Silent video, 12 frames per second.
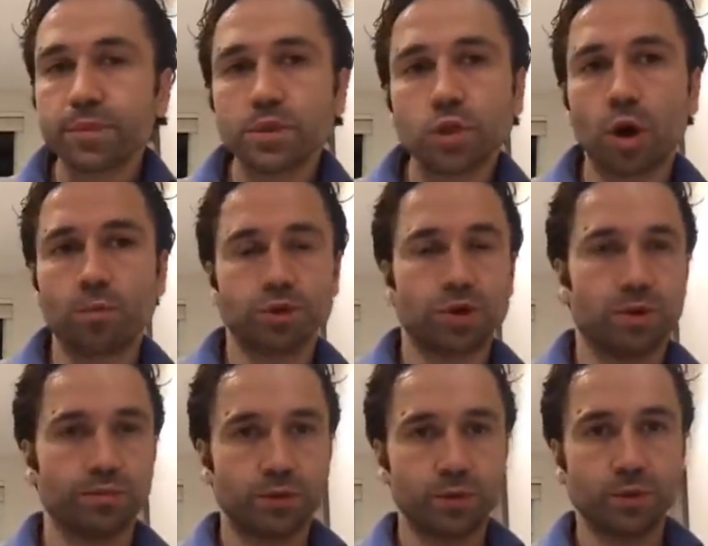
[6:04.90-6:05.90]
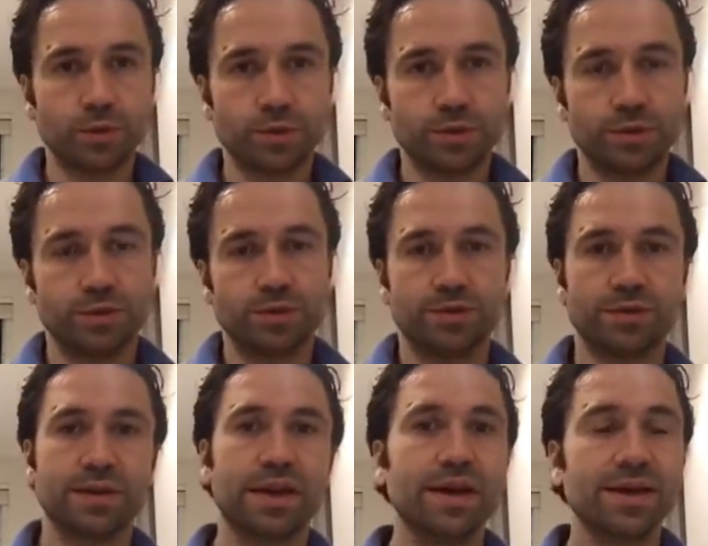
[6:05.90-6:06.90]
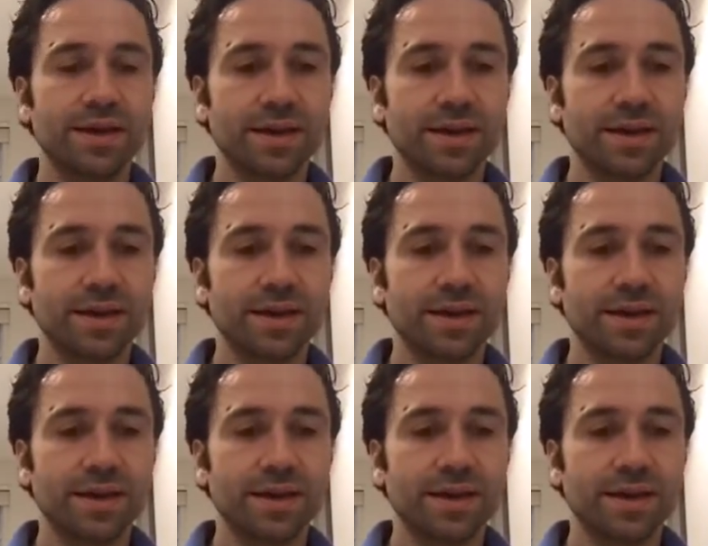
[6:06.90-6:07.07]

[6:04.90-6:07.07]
Topshop suit. Okay,